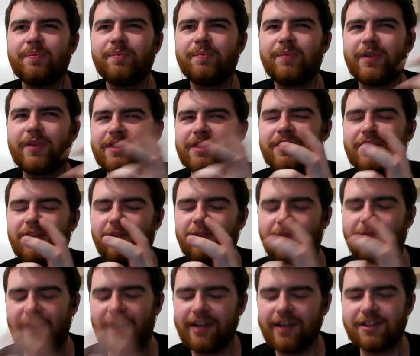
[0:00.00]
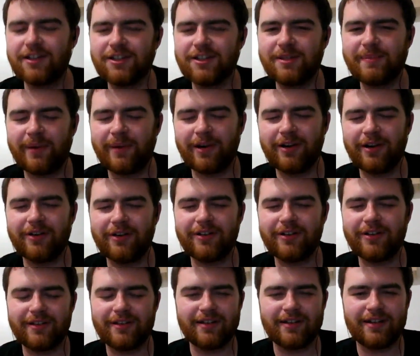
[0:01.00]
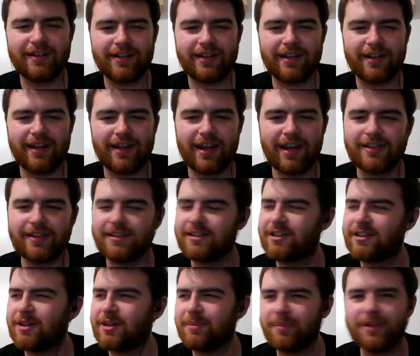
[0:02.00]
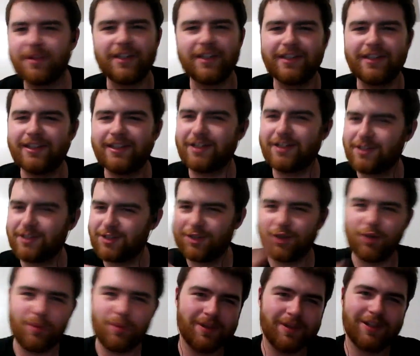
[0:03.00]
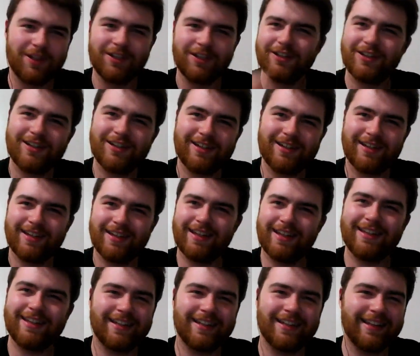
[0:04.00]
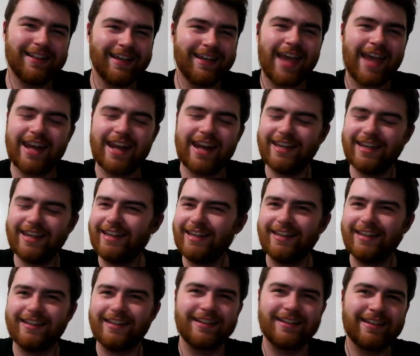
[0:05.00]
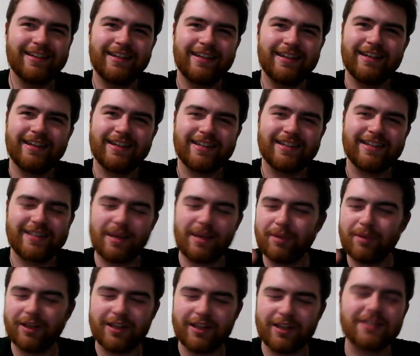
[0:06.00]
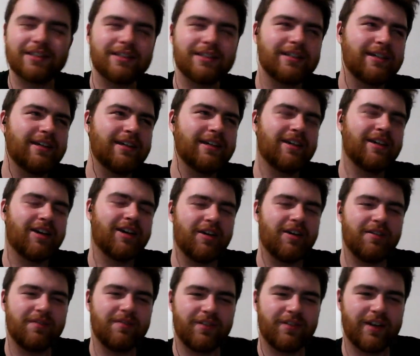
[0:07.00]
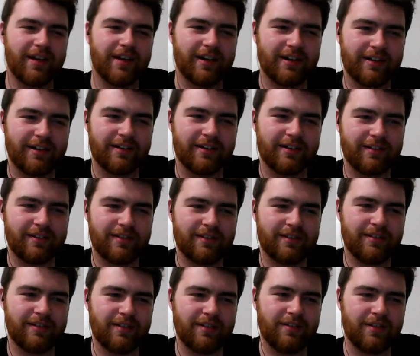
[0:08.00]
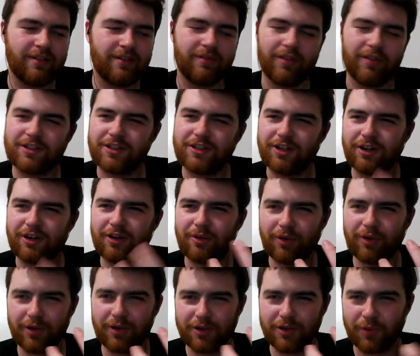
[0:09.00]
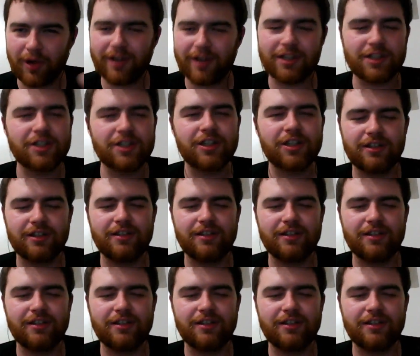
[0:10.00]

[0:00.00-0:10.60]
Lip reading: but the fantasy part has completely consumed like any semblance of what Star Wars was.